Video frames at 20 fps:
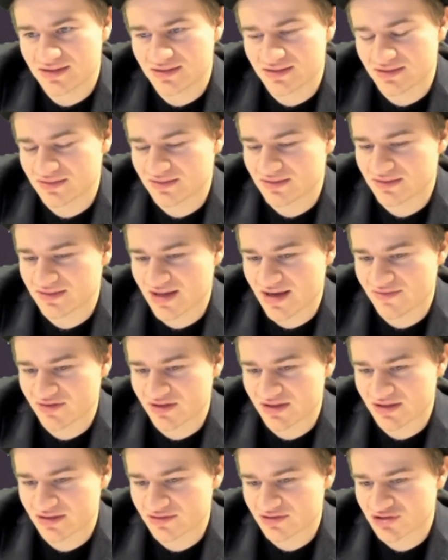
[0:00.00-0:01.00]
He didn't have
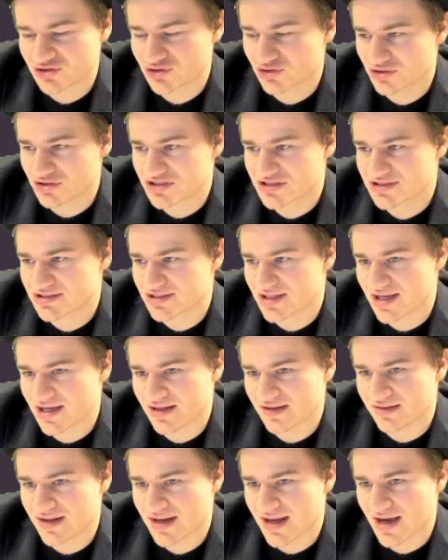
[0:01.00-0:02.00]
any other choice,
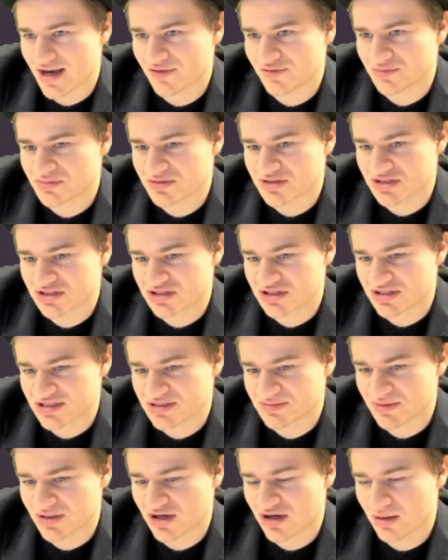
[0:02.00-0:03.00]
and now the position has
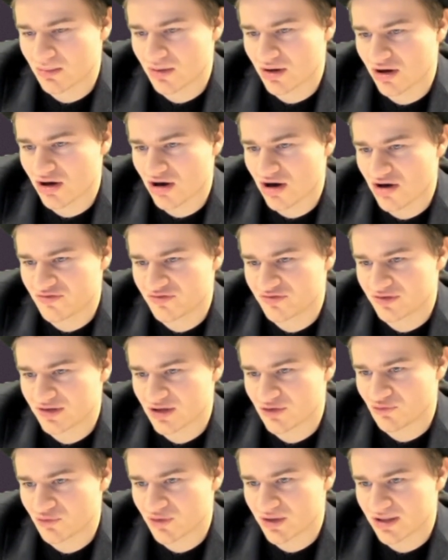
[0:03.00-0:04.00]
become
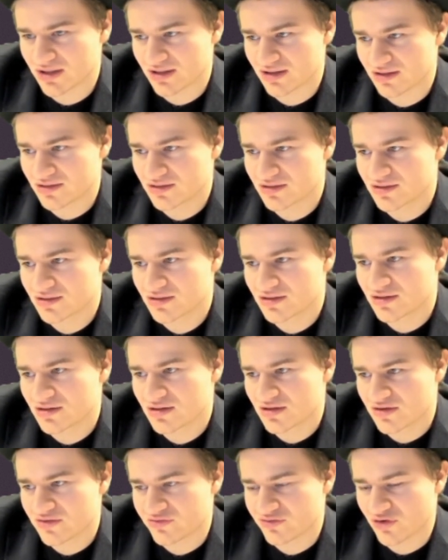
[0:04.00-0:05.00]
awfully winning
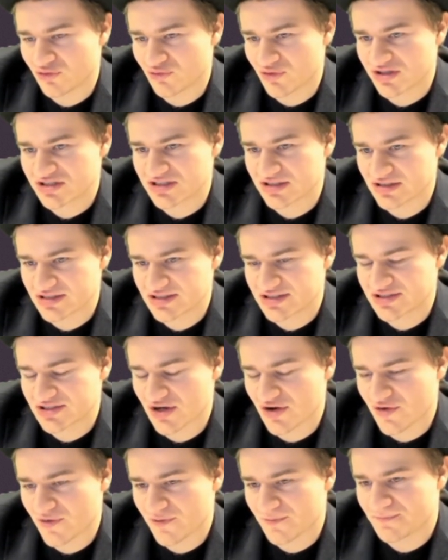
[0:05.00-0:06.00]
for Wesley
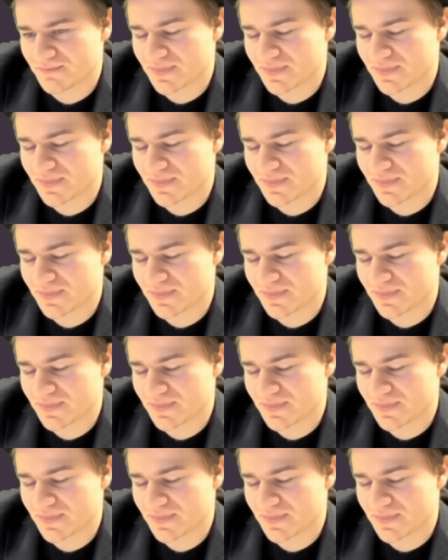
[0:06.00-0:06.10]
So,